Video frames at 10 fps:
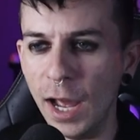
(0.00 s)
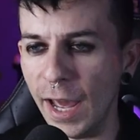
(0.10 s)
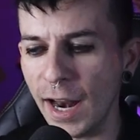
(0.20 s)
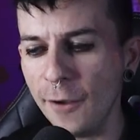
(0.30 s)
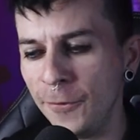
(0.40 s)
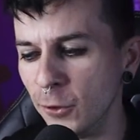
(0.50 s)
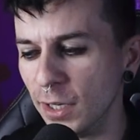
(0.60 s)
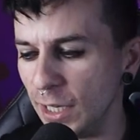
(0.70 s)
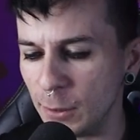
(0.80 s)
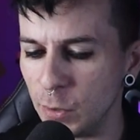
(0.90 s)
And I feel that
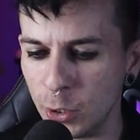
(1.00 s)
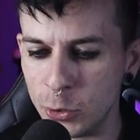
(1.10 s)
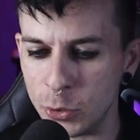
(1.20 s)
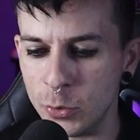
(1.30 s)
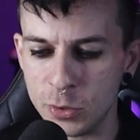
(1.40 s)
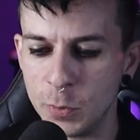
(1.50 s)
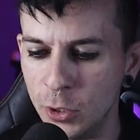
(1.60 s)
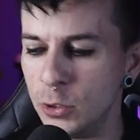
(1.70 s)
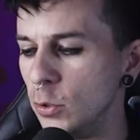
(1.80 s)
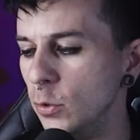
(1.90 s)
like Beetlejuice,
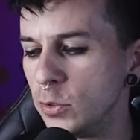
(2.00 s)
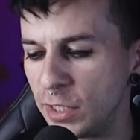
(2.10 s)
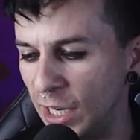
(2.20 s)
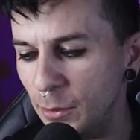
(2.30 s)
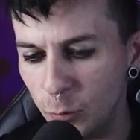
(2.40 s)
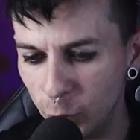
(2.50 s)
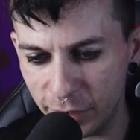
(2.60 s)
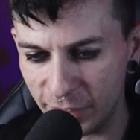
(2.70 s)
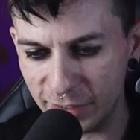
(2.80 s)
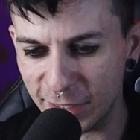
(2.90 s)
Beetlejuice came
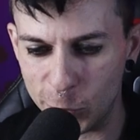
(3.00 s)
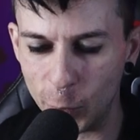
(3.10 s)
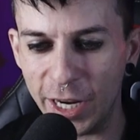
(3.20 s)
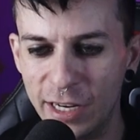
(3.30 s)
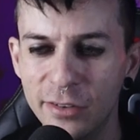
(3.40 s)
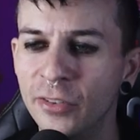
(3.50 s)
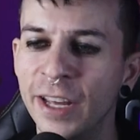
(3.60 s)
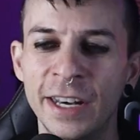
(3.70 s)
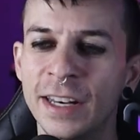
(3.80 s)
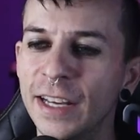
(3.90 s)
within this wave
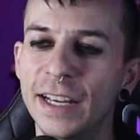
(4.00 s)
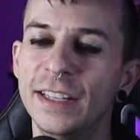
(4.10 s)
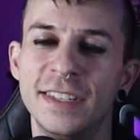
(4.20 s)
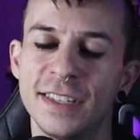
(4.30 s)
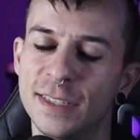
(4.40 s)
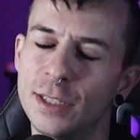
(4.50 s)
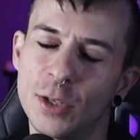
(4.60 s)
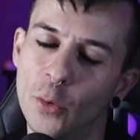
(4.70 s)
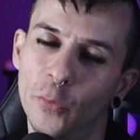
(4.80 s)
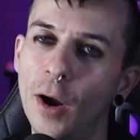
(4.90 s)
and it's
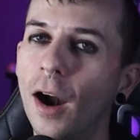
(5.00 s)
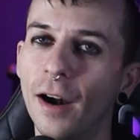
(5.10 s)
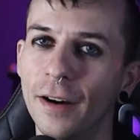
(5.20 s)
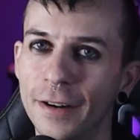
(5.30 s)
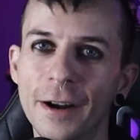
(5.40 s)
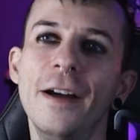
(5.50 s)
so far